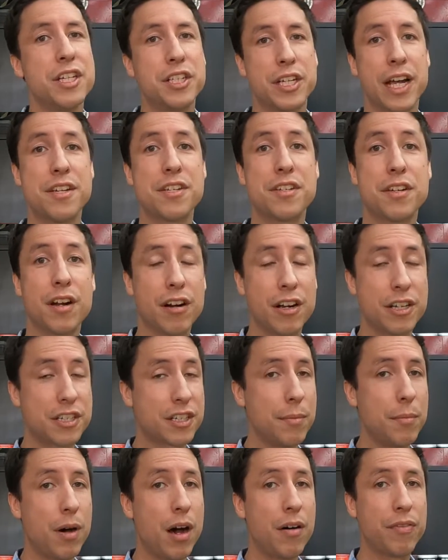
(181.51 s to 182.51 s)
chances are it's
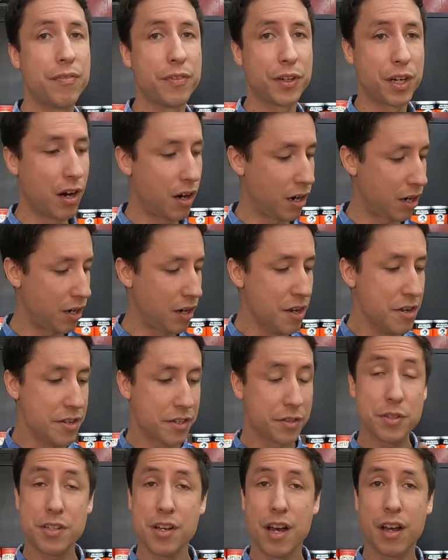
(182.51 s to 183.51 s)
come off of a car,
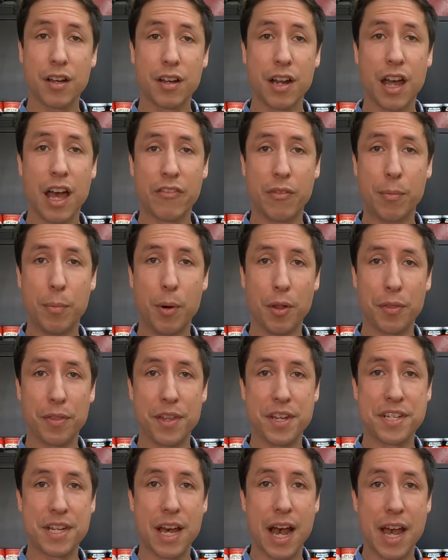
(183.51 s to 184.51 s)
so it's not gonna have a bolt
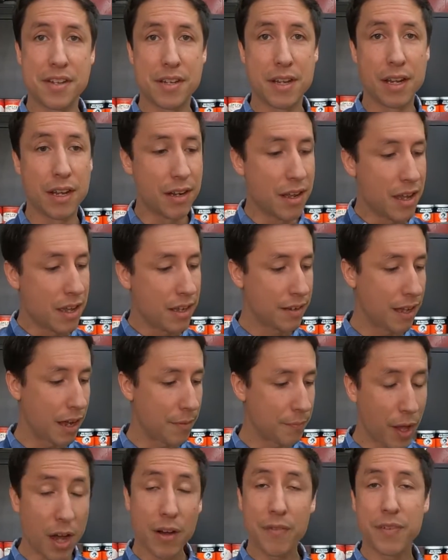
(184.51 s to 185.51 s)
this size in it.
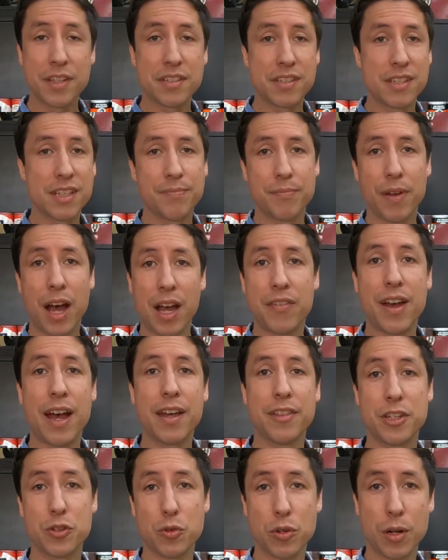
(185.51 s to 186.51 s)
Now, obviously, I've
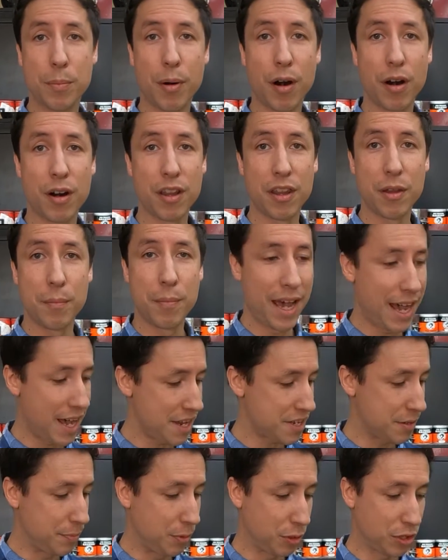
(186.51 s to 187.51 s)
had this one apart in the
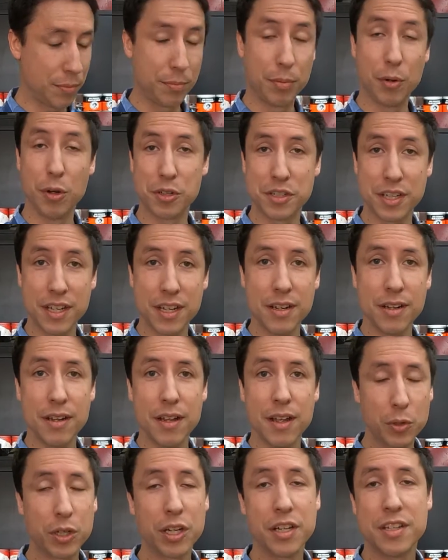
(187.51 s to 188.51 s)
past to put the bolt in.
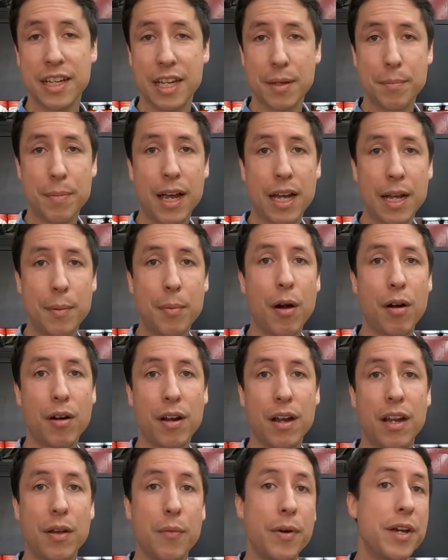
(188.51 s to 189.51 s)
We're gonna take it back apart
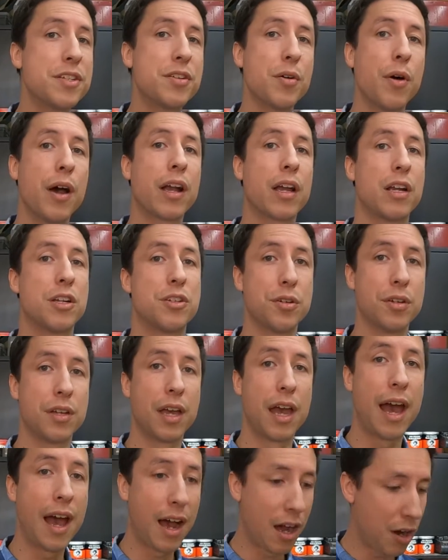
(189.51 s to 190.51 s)
anyway so I can show you
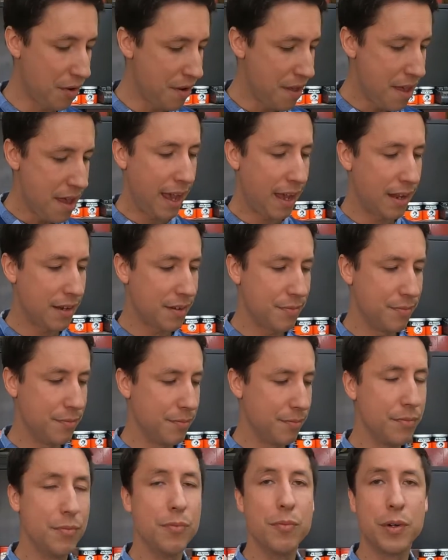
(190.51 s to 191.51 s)
how, and
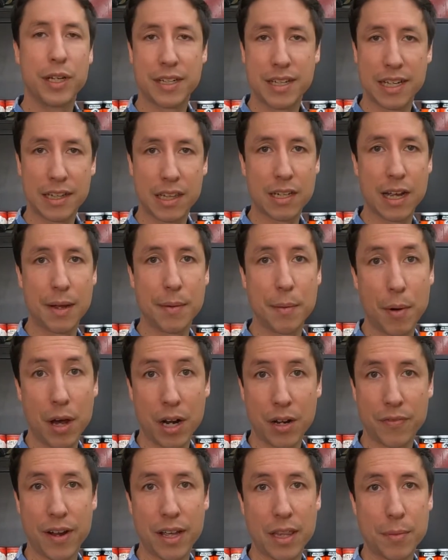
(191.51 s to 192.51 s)
we can take the time to
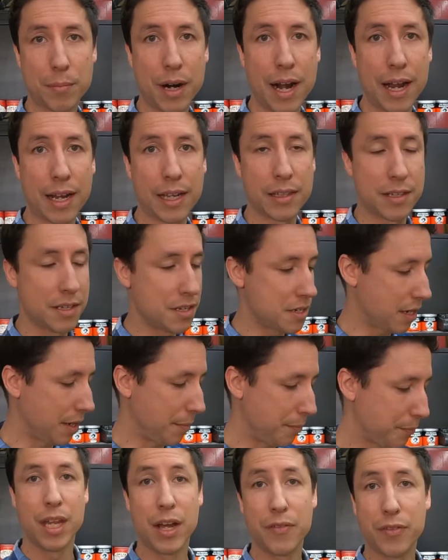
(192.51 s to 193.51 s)
modify the bracket this
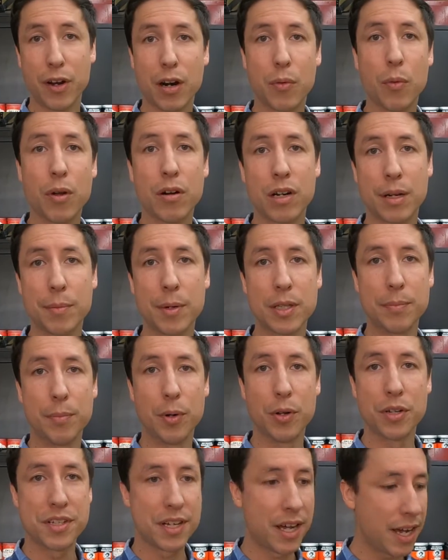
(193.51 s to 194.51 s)
time. Now, if you are wondering about the
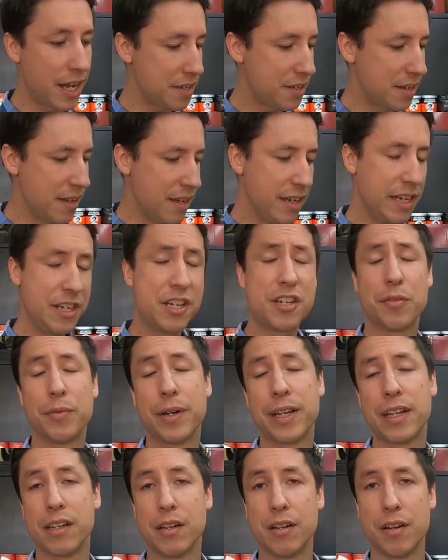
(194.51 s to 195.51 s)
bolt size, it's just a
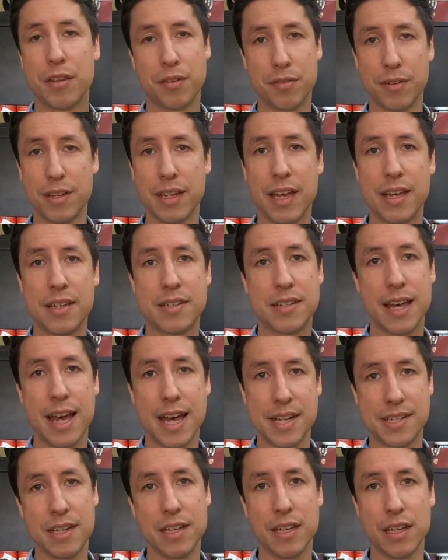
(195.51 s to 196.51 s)
regular 3/8
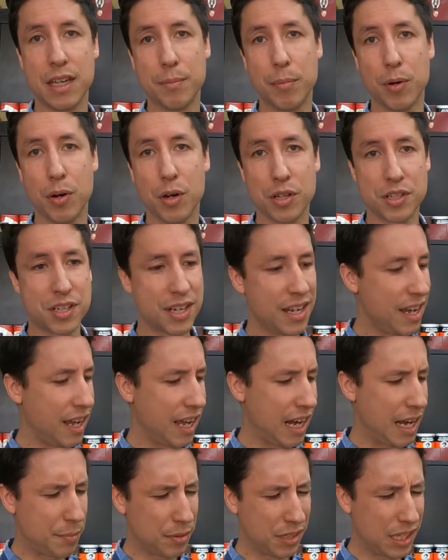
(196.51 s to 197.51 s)
SAE bolt, and
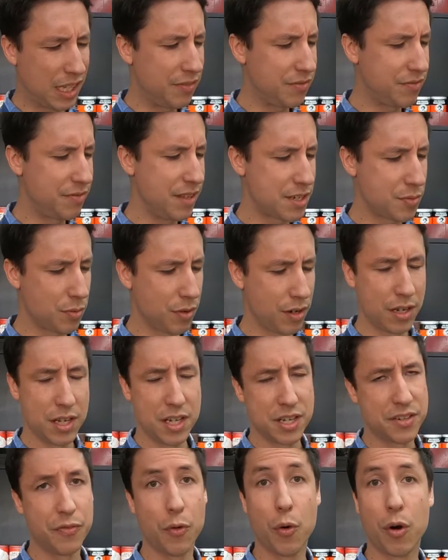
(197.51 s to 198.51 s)
I believe this one
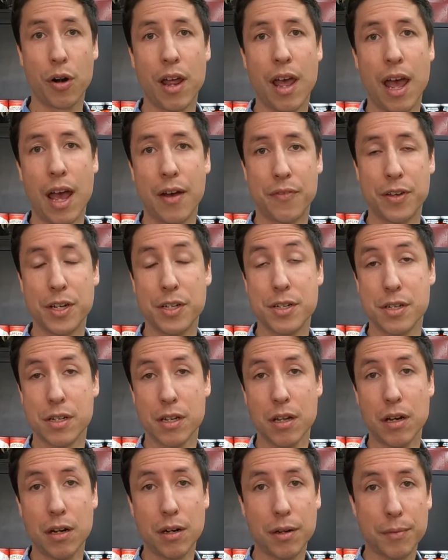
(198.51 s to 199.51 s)
is 4.5 inches
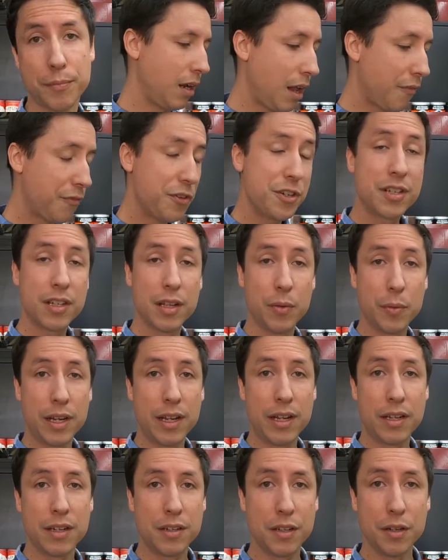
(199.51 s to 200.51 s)
long. Now, first thing that we
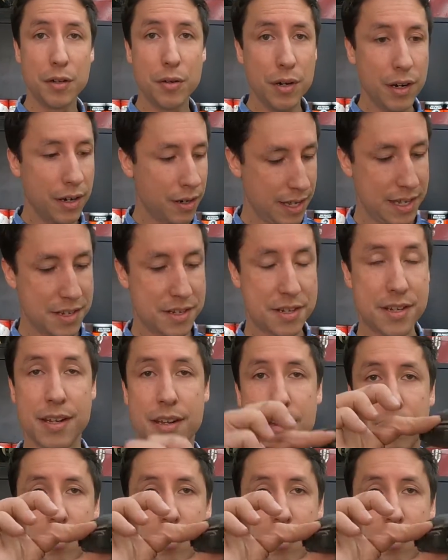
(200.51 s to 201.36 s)
need to do is